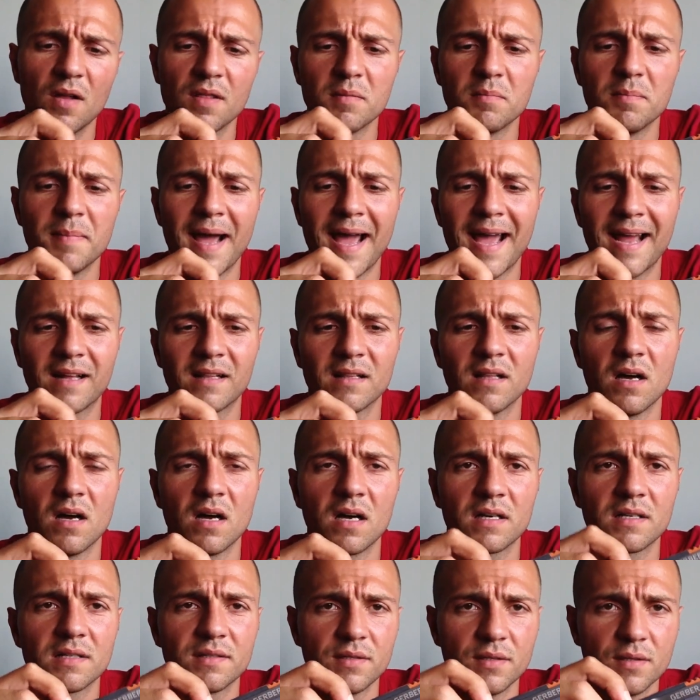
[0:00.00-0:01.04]
back
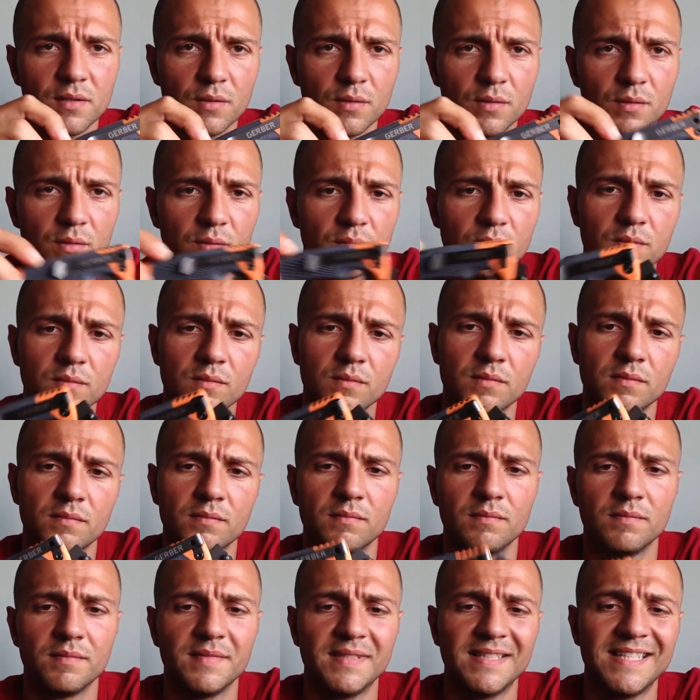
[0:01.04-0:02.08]
lock to
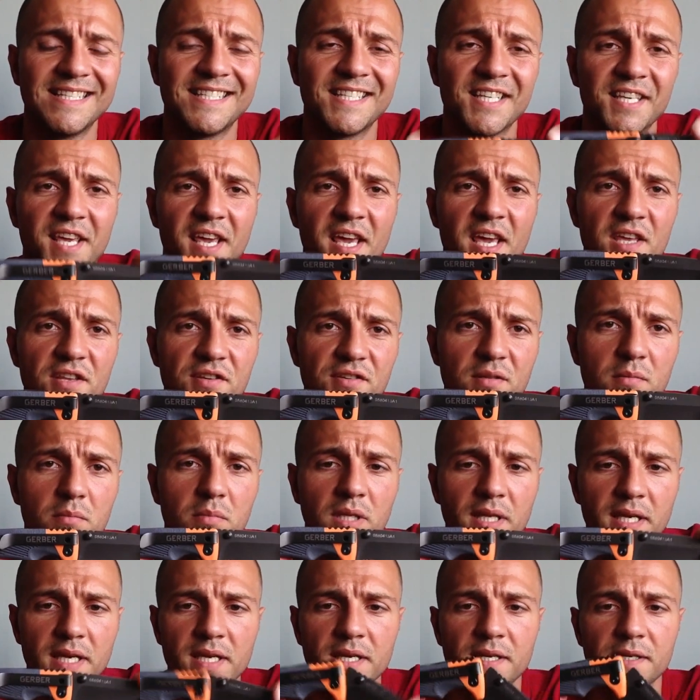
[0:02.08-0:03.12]
disengage the
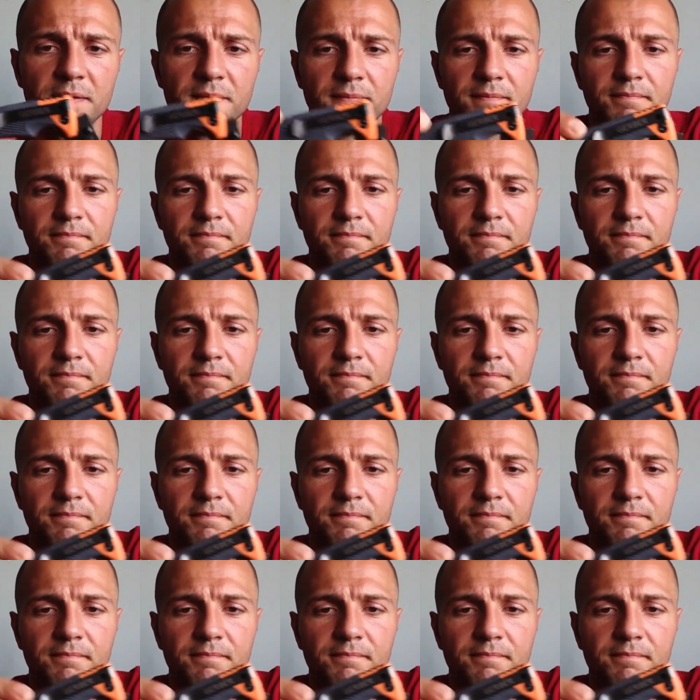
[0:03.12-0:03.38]
blade.